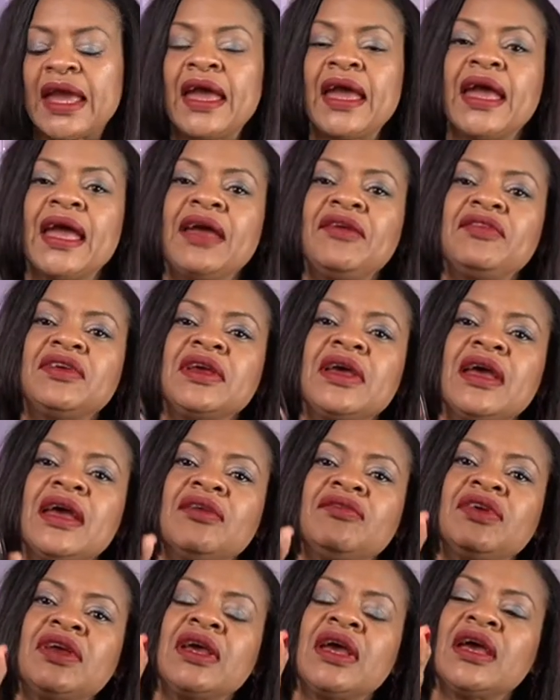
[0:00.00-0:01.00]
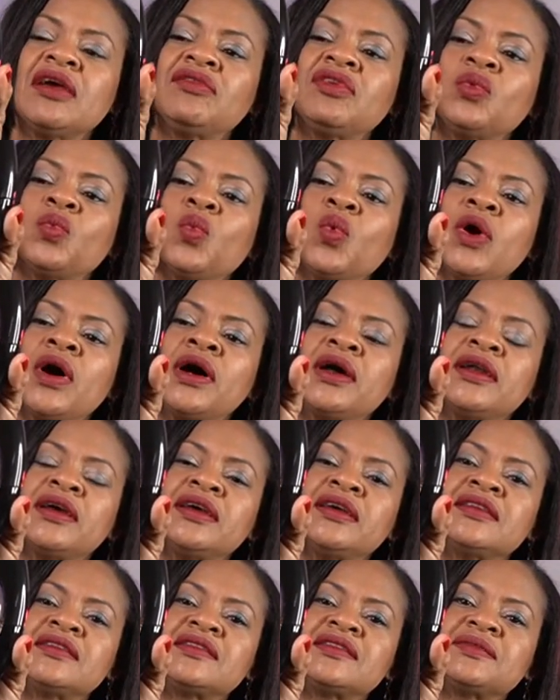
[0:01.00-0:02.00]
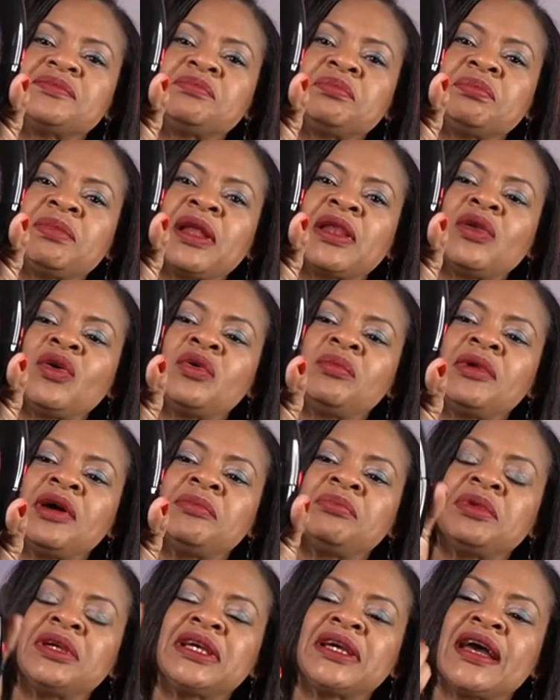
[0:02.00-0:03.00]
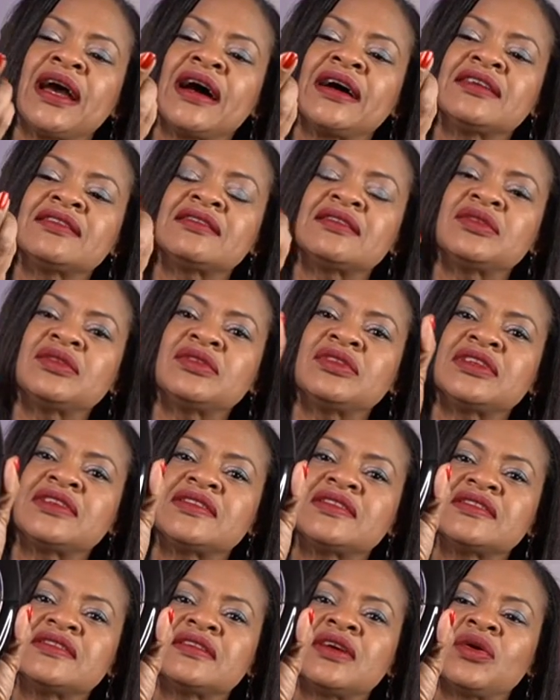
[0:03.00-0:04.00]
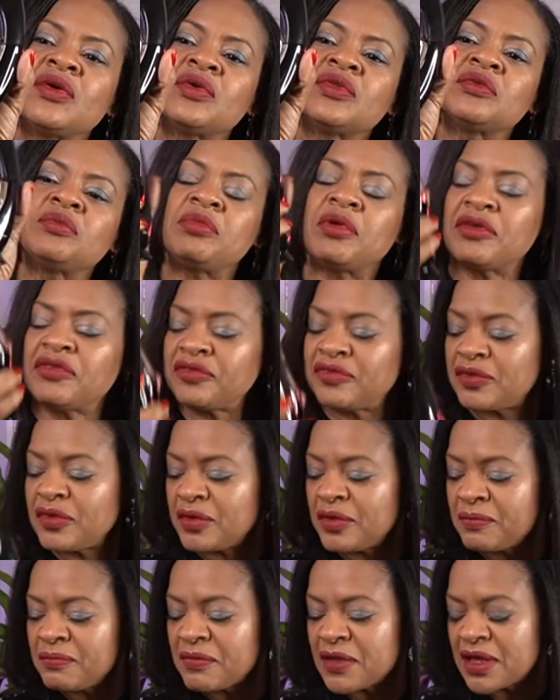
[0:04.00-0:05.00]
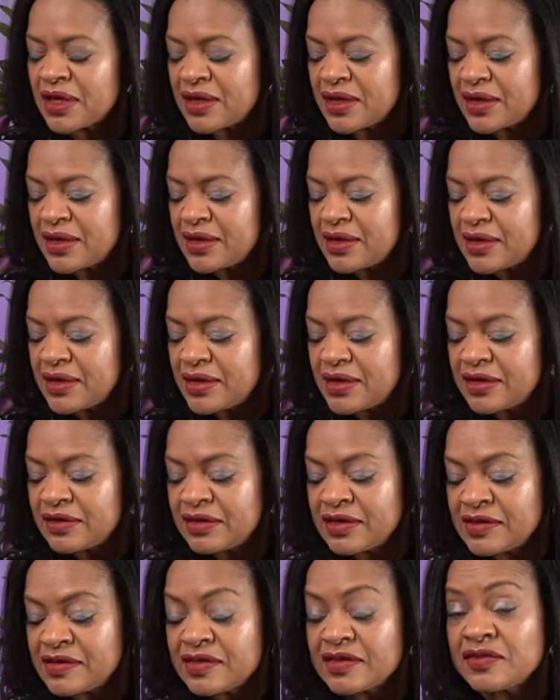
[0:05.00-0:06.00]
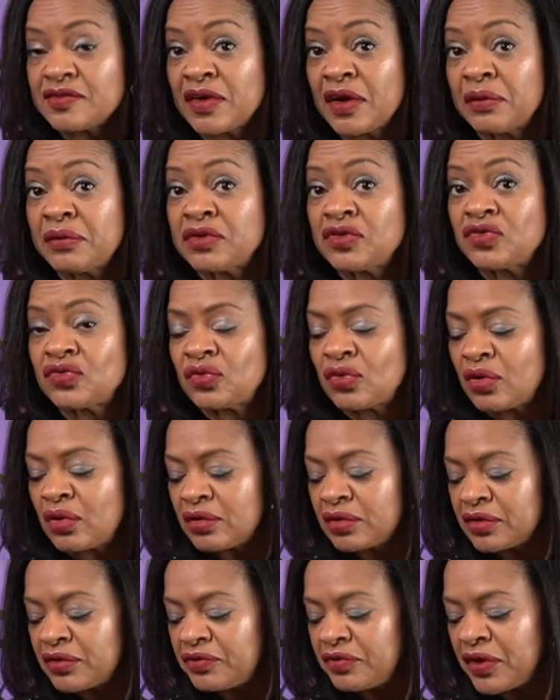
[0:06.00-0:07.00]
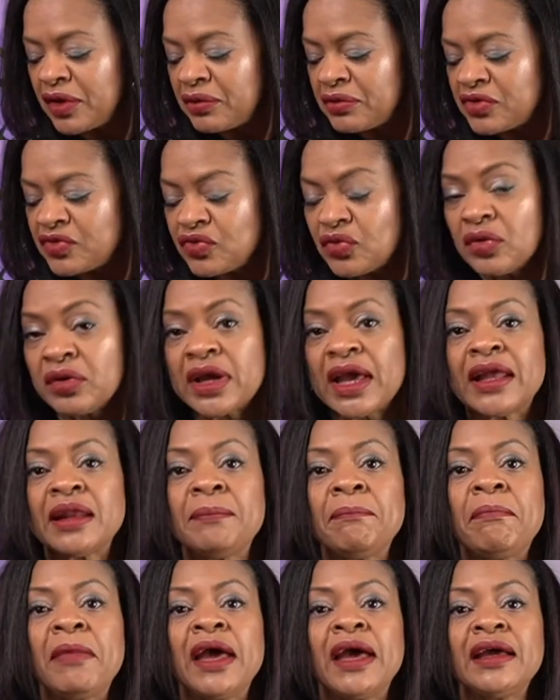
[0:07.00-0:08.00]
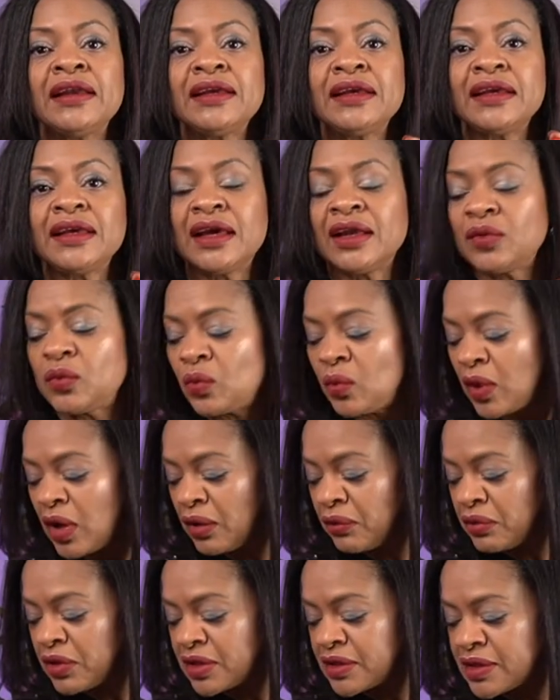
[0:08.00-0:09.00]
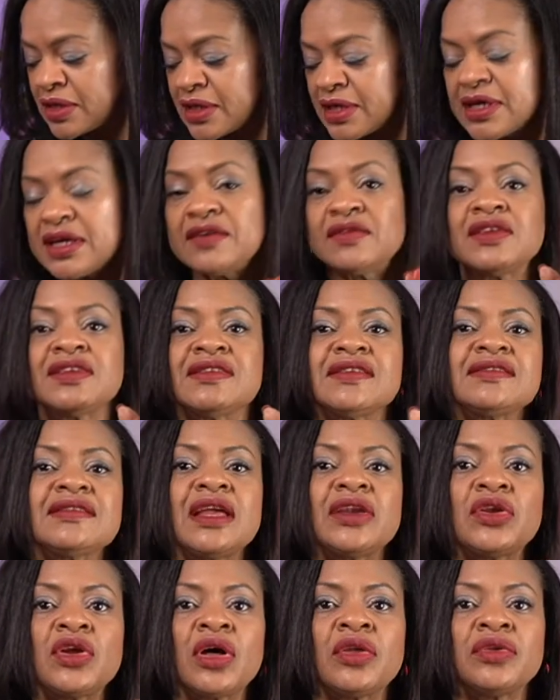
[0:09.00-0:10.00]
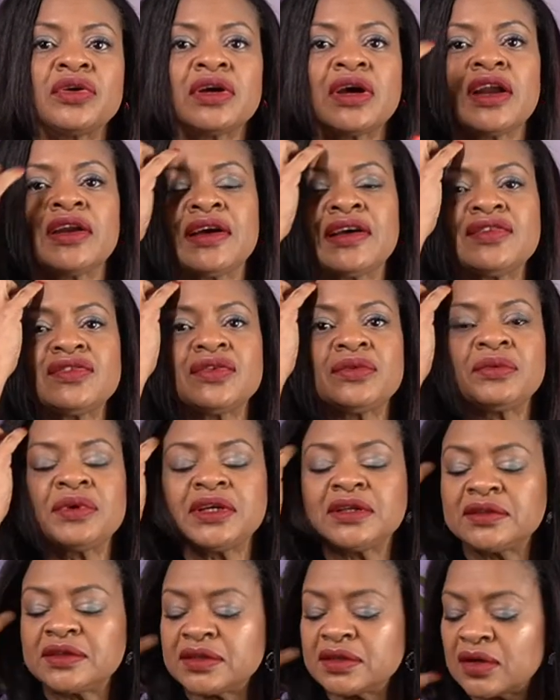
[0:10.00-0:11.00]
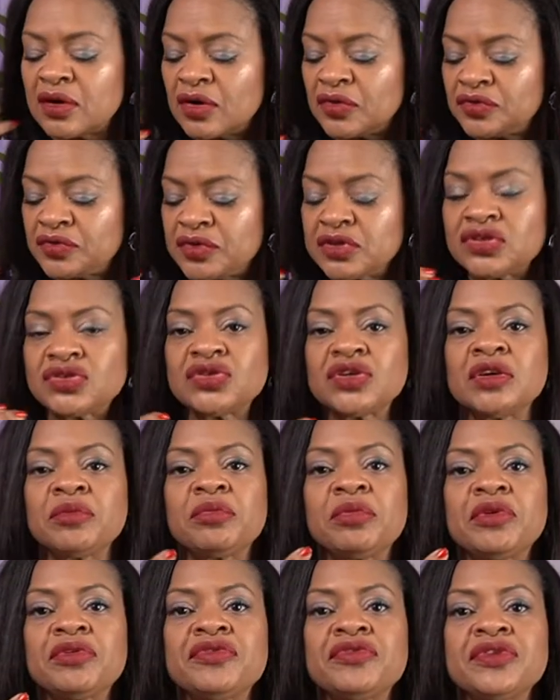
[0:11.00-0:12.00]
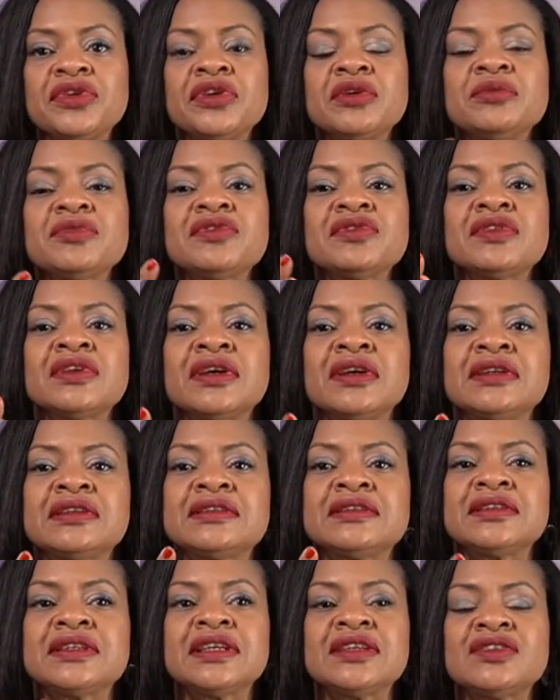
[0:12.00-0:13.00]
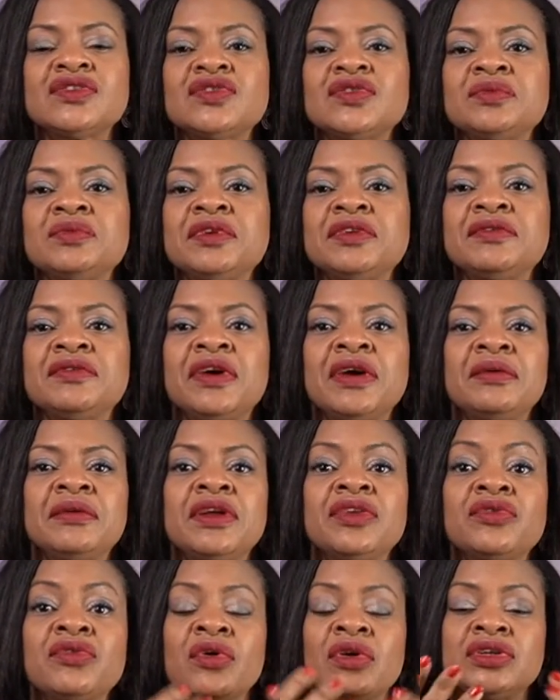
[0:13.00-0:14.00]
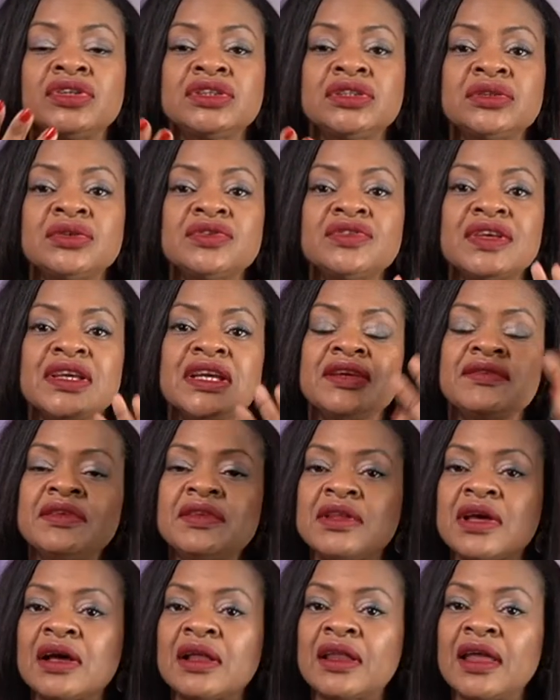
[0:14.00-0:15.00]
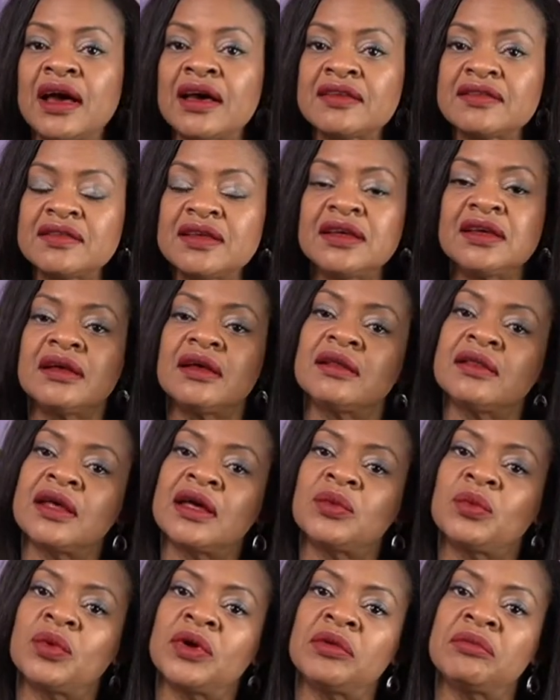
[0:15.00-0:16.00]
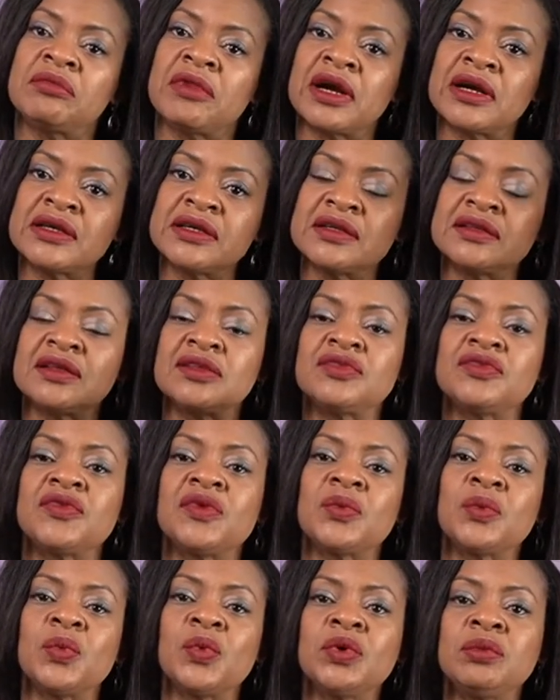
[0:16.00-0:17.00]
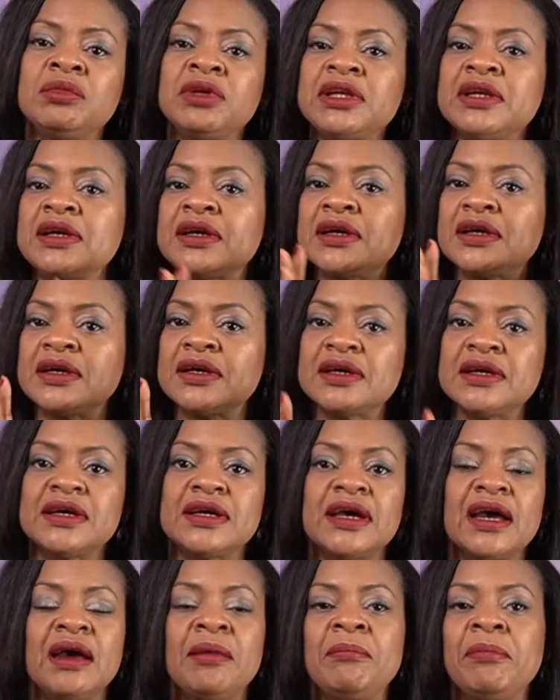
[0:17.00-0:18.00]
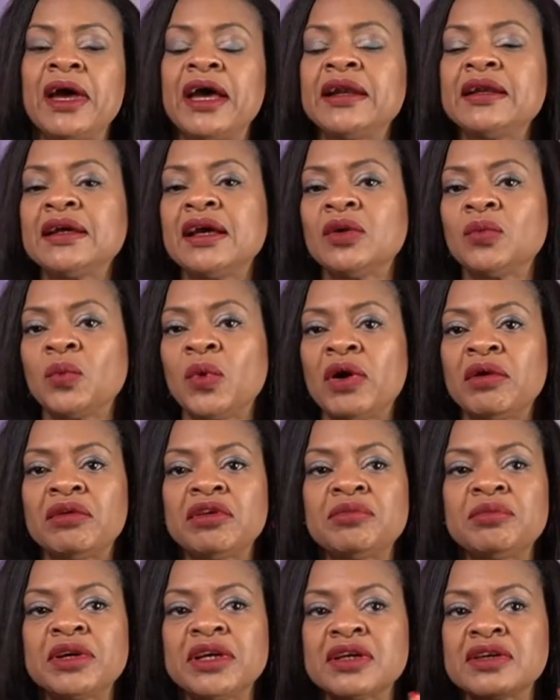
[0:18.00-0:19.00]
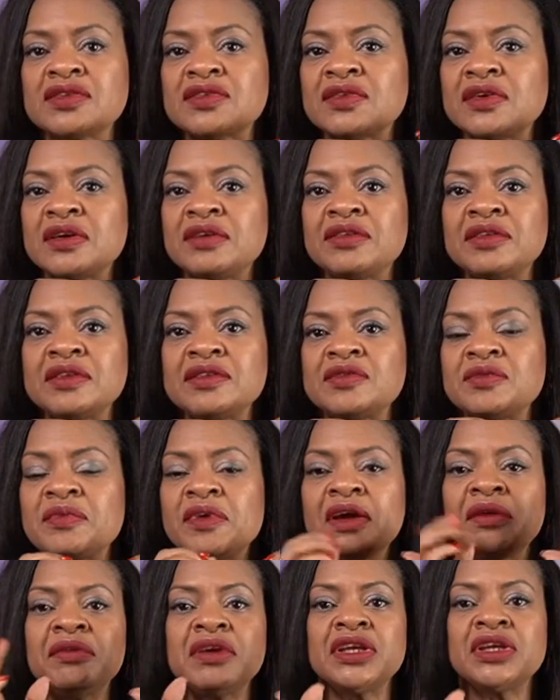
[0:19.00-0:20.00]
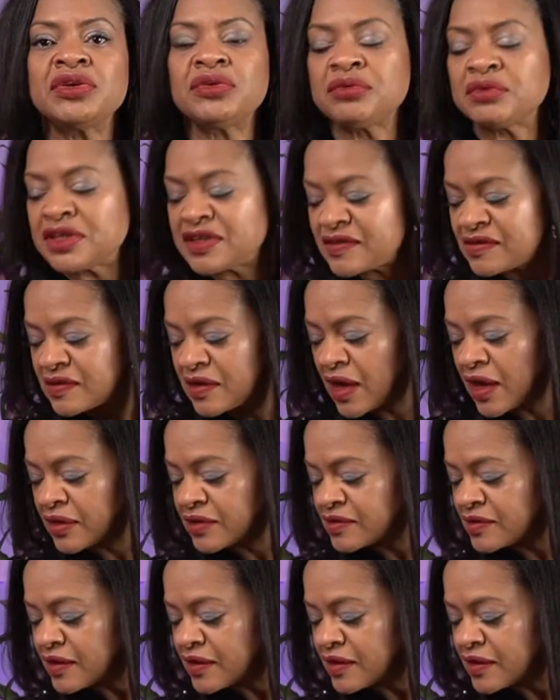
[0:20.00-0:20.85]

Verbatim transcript: Heavy, heavy, heavy one. It's Paloma Picasso. This is the other perfume. This is very strong, very strong, and a man can wear it. This is another characteristic of the chic perfumes. They tend to be very androgynous. Even the classic that were marketed for women, a man can wear it because they're it's very unisex.